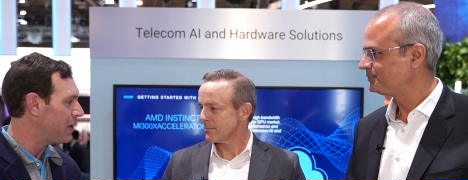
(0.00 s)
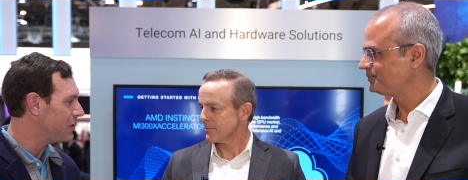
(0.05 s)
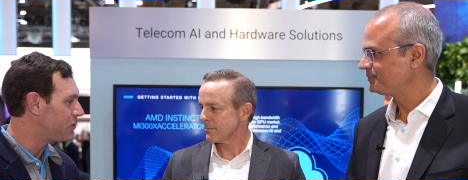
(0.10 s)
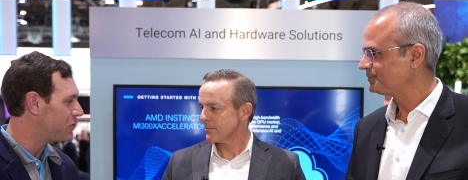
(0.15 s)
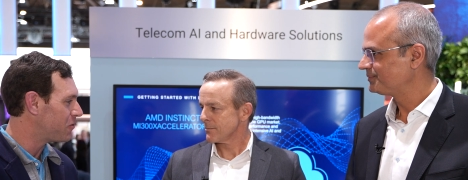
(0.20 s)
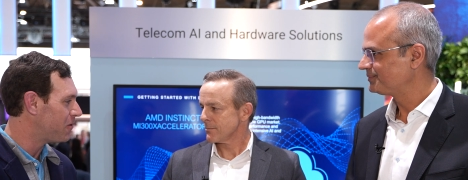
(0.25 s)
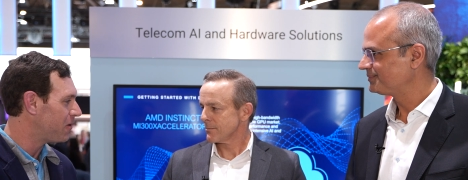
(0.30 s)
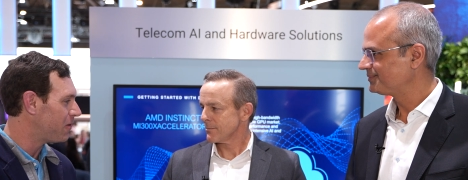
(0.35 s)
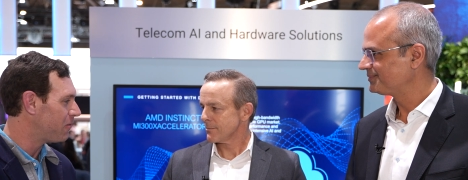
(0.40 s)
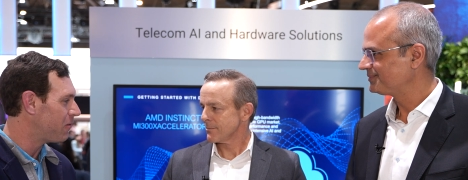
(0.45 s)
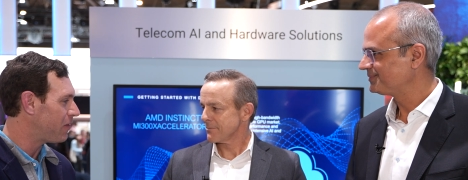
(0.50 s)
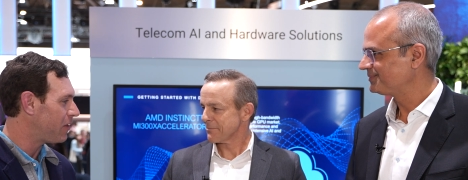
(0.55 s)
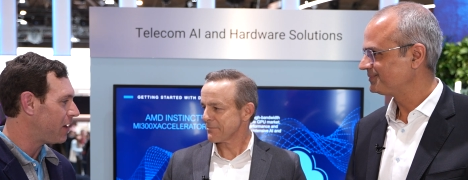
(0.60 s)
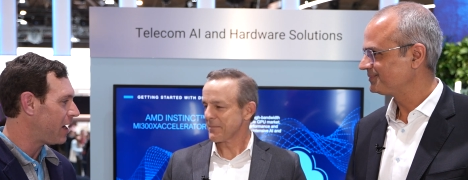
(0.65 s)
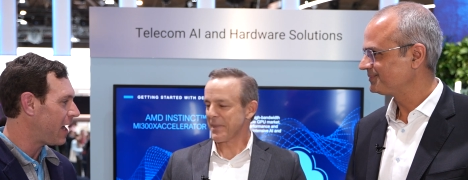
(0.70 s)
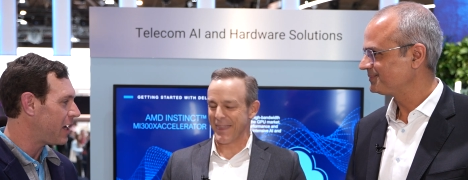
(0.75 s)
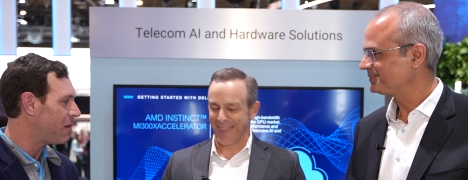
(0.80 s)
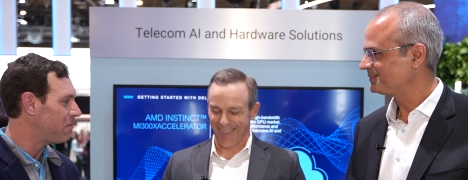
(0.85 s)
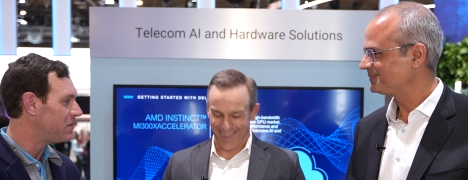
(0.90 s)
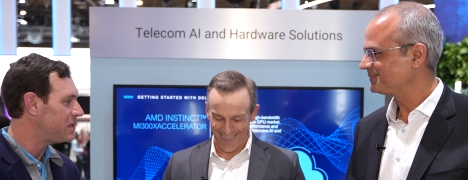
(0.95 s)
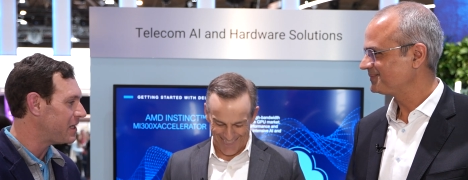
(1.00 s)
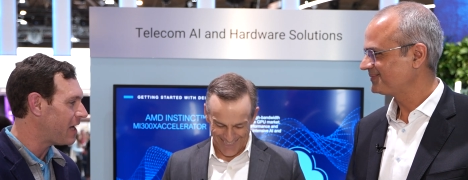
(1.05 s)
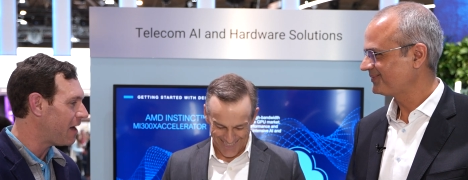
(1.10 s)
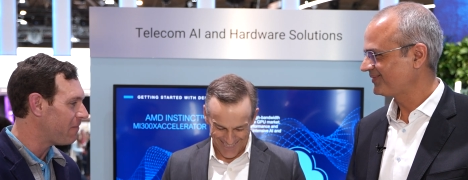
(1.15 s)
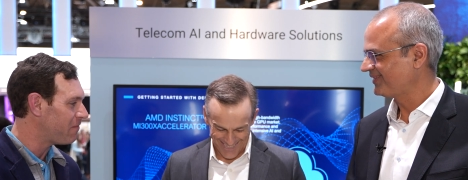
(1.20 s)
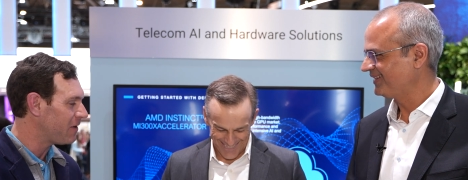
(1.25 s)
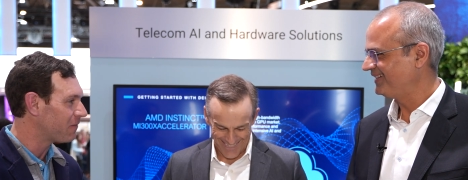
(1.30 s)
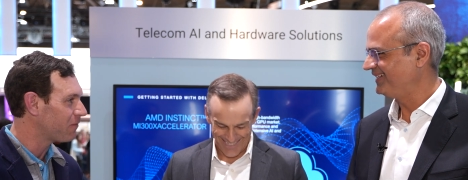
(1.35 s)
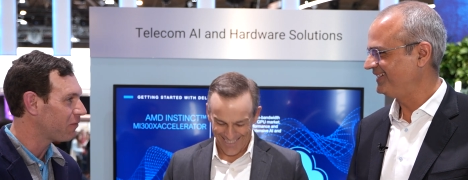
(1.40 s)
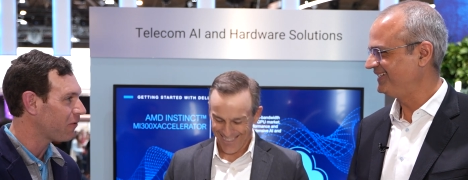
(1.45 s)
Speaker 1: Edge unit with an AMD
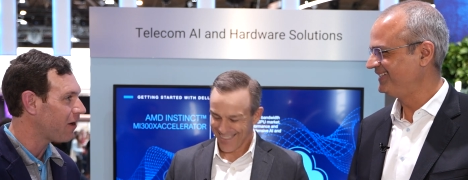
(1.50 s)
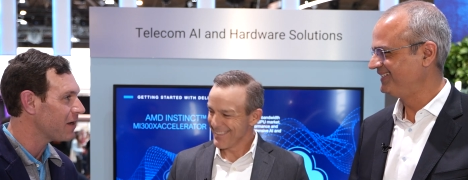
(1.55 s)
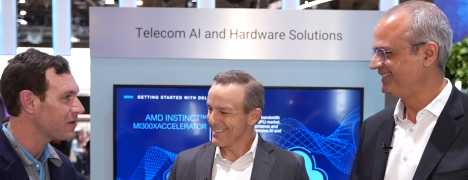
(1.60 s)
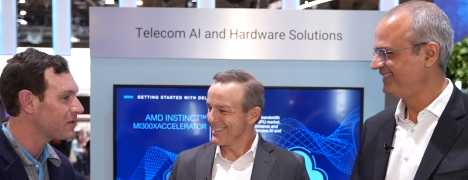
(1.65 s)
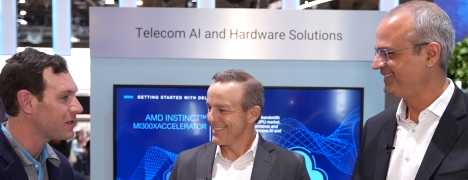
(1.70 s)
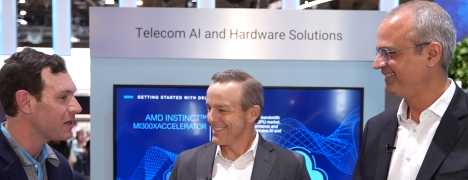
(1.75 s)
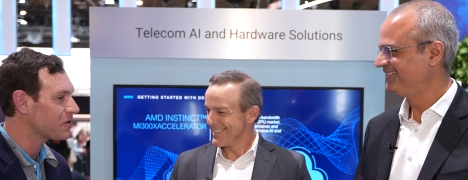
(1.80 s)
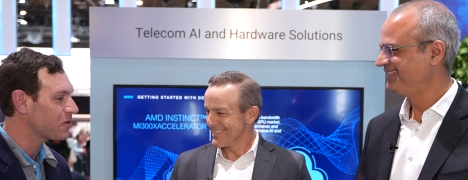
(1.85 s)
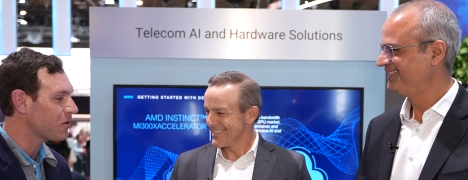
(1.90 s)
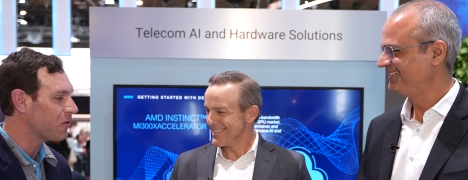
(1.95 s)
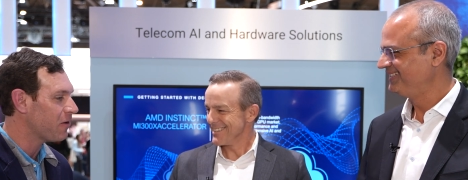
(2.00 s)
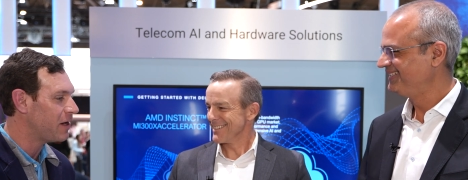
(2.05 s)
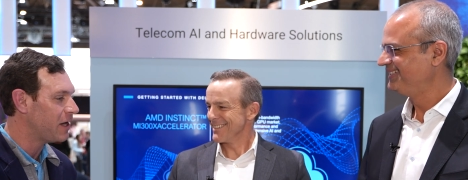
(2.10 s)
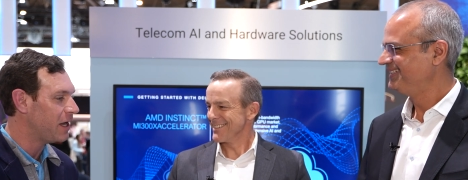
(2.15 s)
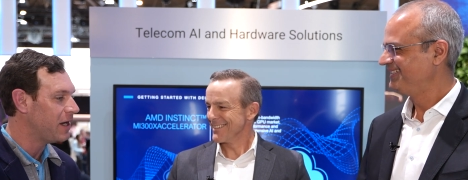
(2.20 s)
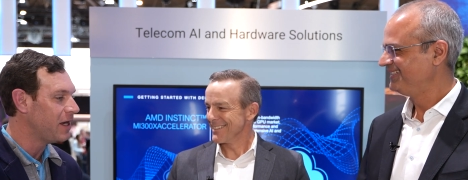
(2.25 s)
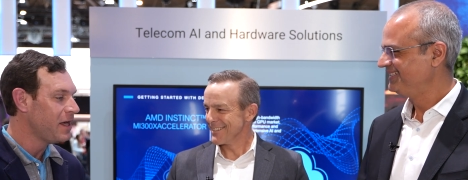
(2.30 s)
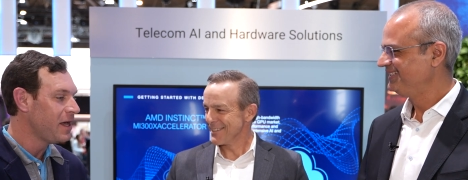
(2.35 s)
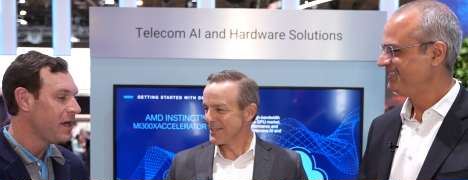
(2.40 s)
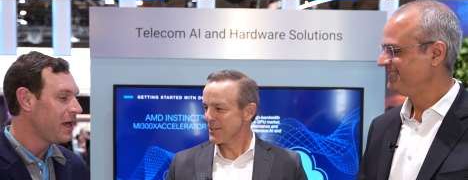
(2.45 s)
EPYC processor in it.